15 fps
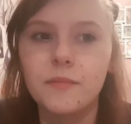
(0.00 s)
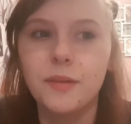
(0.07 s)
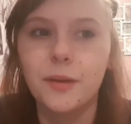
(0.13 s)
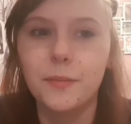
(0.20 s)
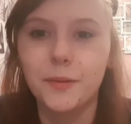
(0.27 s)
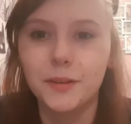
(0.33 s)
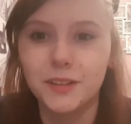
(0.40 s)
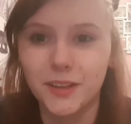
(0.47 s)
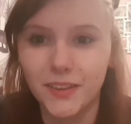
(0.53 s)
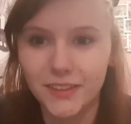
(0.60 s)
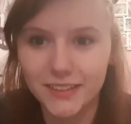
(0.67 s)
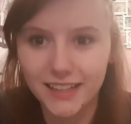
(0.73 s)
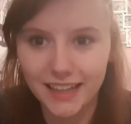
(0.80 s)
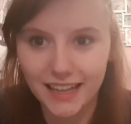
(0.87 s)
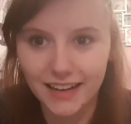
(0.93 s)
people do
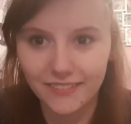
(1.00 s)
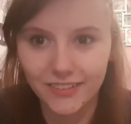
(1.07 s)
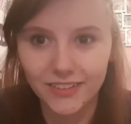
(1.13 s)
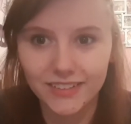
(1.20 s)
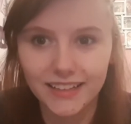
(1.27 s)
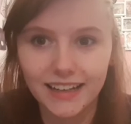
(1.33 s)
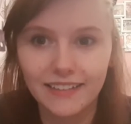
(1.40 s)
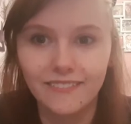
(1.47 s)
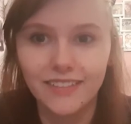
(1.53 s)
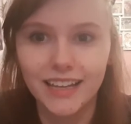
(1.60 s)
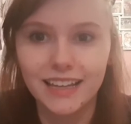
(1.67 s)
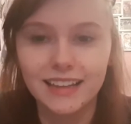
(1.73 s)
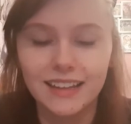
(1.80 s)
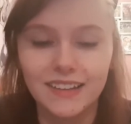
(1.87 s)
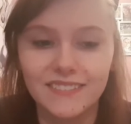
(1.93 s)
this to animals and then we
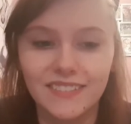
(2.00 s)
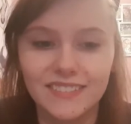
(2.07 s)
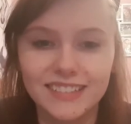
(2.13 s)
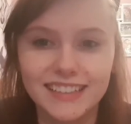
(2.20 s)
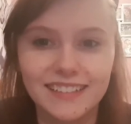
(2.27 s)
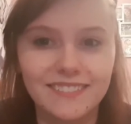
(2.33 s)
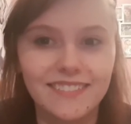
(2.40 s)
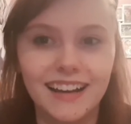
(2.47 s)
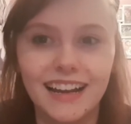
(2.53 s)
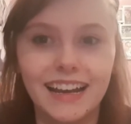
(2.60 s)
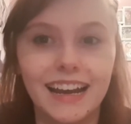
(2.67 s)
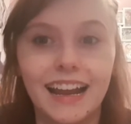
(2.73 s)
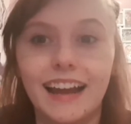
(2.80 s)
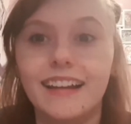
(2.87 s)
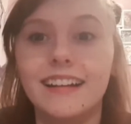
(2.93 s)
eat them? I'm just like, why?
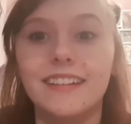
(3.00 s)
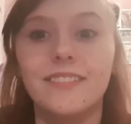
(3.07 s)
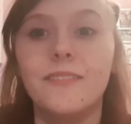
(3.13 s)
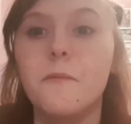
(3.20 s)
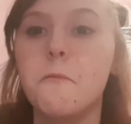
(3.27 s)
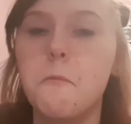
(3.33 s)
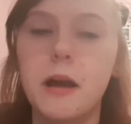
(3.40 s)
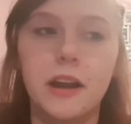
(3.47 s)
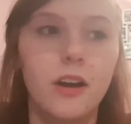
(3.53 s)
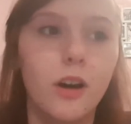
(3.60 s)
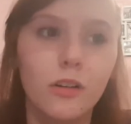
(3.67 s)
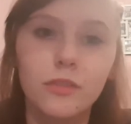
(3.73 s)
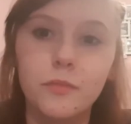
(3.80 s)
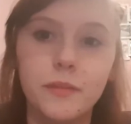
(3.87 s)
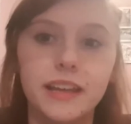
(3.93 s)
And I like went
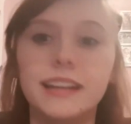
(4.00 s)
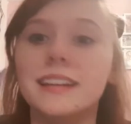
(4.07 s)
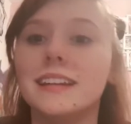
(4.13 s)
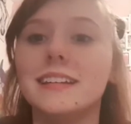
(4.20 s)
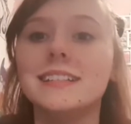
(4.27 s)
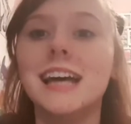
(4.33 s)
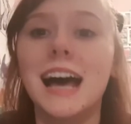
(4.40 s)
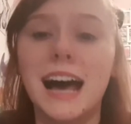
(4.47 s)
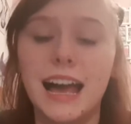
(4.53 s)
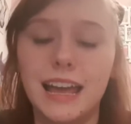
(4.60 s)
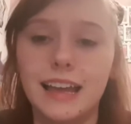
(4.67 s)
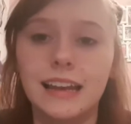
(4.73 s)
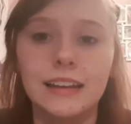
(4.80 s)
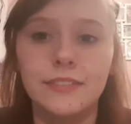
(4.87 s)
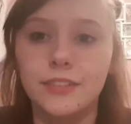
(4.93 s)
off meat
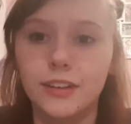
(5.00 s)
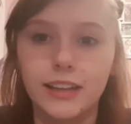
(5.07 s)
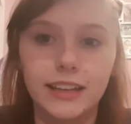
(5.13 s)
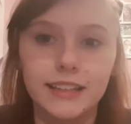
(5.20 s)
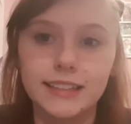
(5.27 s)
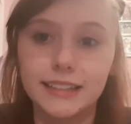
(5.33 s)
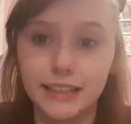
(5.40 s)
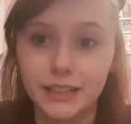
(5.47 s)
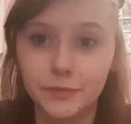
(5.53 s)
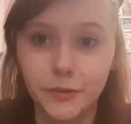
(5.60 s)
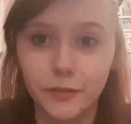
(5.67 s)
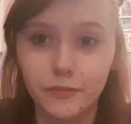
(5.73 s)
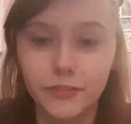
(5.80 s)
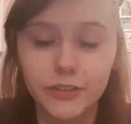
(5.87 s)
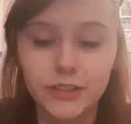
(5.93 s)
entirely for like 6
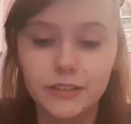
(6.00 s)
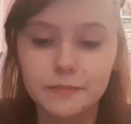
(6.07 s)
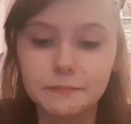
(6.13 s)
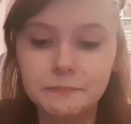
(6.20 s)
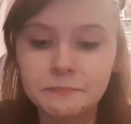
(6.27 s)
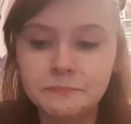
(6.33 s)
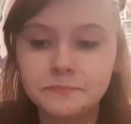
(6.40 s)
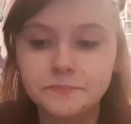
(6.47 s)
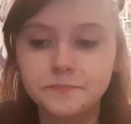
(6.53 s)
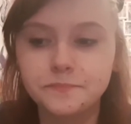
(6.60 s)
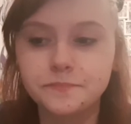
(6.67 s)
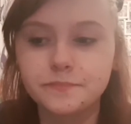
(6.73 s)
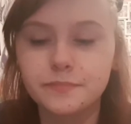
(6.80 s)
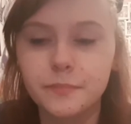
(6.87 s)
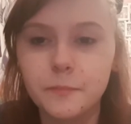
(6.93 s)
months.
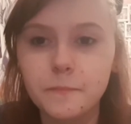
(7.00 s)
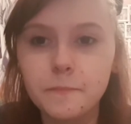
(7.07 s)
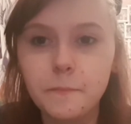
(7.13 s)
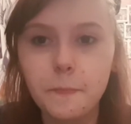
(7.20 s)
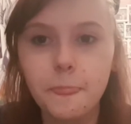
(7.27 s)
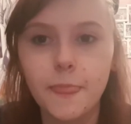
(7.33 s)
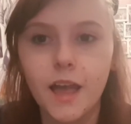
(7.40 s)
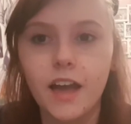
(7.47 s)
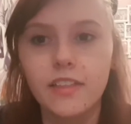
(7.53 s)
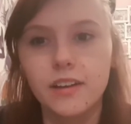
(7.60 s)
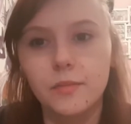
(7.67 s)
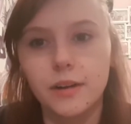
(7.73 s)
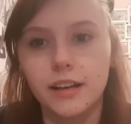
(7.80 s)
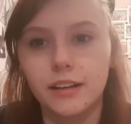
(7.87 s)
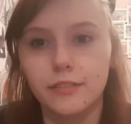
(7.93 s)
I
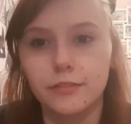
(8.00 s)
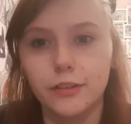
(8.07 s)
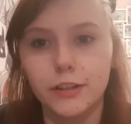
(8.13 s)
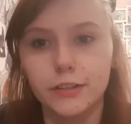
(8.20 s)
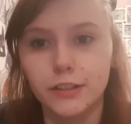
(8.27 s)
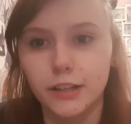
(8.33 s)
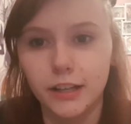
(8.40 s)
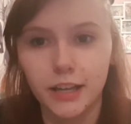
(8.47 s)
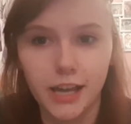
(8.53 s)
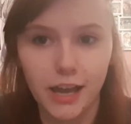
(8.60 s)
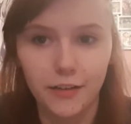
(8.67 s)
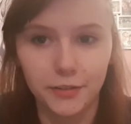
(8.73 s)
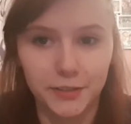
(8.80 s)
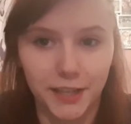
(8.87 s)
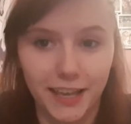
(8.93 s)
then went and feasted at
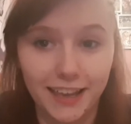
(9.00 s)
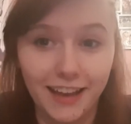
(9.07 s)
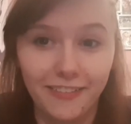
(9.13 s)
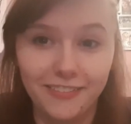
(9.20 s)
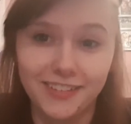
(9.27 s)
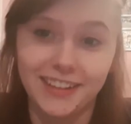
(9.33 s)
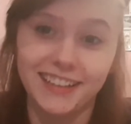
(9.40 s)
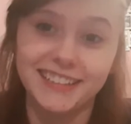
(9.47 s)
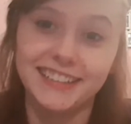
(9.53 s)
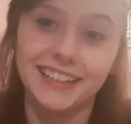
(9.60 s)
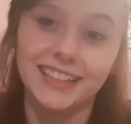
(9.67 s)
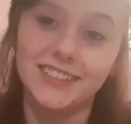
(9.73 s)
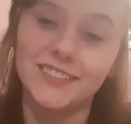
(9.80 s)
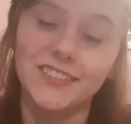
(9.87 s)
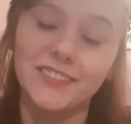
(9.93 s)
KFC after that
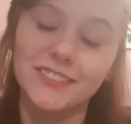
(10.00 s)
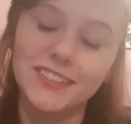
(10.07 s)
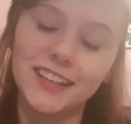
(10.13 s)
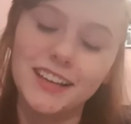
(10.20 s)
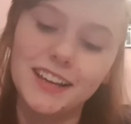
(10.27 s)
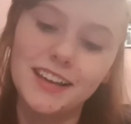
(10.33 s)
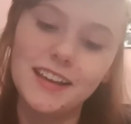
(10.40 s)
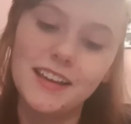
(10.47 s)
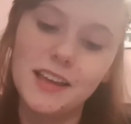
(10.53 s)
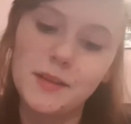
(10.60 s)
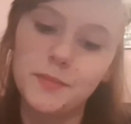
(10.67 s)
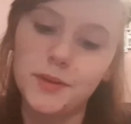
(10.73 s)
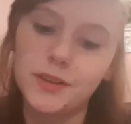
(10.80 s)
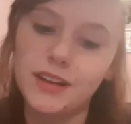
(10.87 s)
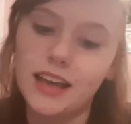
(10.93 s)
6 months.
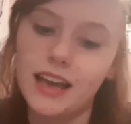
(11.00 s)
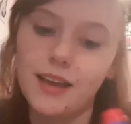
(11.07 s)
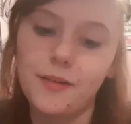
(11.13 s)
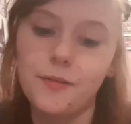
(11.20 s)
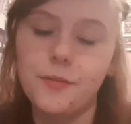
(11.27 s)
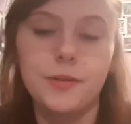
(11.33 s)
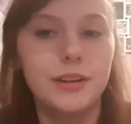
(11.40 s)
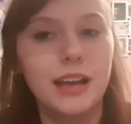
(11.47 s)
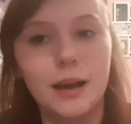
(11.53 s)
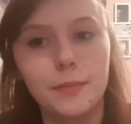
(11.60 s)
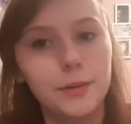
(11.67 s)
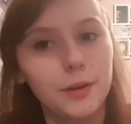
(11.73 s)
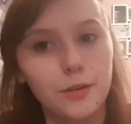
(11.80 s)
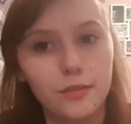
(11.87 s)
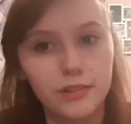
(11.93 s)
But I would
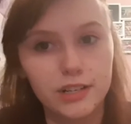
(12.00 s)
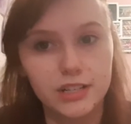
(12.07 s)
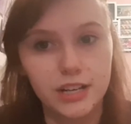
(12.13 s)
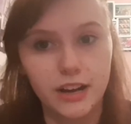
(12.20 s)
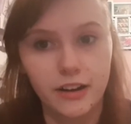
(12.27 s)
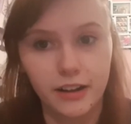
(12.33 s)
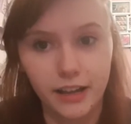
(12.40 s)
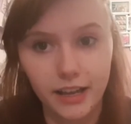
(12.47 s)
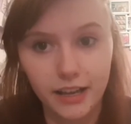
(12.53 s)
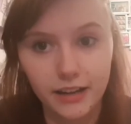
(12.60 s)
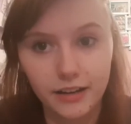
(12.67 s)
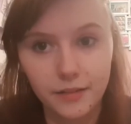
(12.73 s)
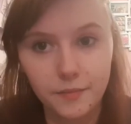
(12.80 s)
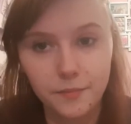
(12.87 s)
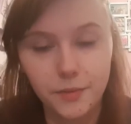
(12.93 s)
happily go vegetarian
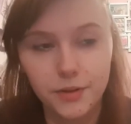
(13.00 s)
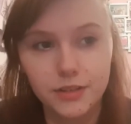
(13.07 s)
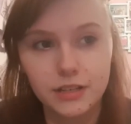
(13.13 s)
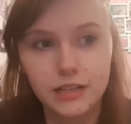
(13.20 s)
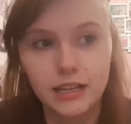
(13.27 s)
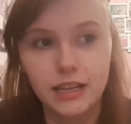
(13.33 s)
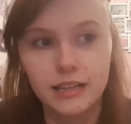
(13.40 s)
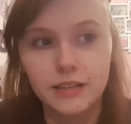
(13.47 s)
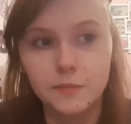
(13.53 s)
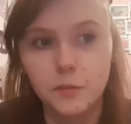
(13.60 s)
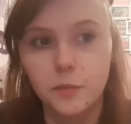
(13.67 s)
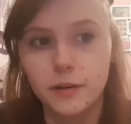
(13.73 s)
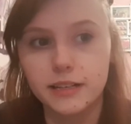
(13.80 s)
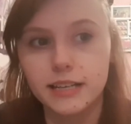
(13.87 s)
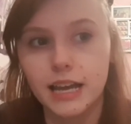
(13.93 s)
again, but at this
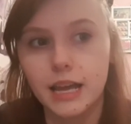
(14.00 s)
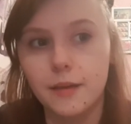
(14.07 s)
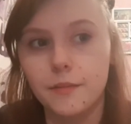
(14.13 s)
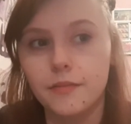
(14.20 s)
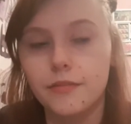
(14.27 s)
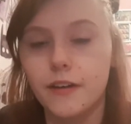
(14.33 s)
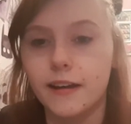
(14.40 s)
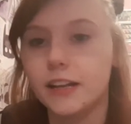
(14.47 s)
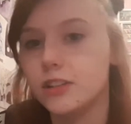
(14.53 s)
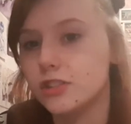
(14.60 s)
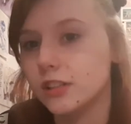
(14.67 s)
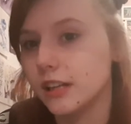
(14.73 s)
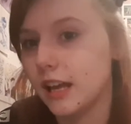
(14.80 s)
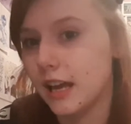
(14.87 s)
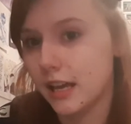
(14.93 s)
moment in time,
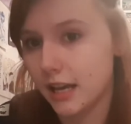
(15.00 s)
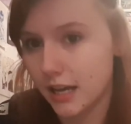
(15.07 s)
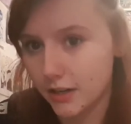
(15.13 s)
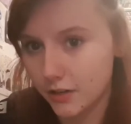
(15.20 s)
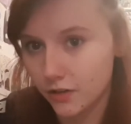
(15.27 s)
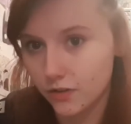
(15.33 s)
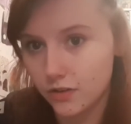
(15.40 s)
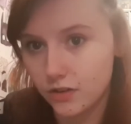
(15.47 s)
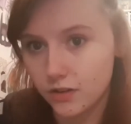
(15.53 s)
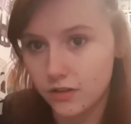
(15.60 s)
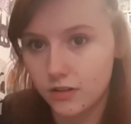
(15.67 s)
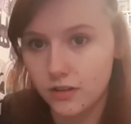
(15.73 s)
financially, I cannot